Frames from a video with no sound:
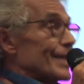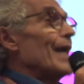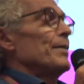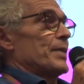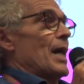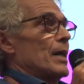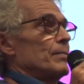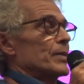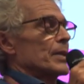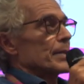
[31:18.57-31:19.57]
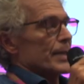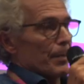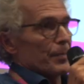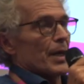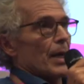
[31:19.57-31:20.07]
10 times,
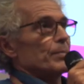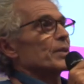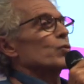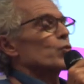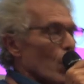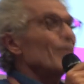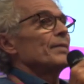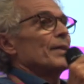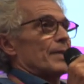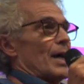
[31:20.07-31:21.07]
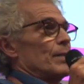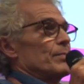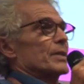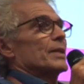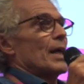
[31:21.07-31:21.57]
sometimes 20
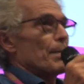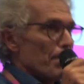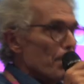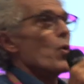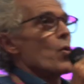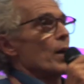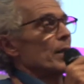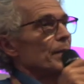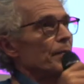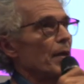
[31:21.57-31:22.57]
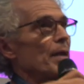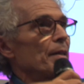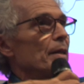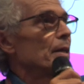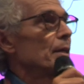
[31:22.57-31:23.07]
times more
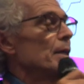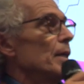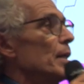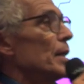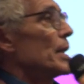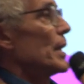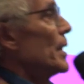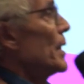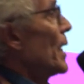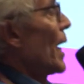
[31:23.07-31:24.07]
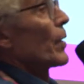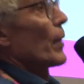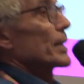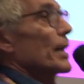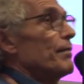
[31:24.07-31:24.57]
than uh,
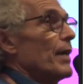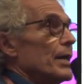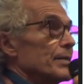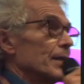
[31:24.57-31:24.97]
ayahuasca vine.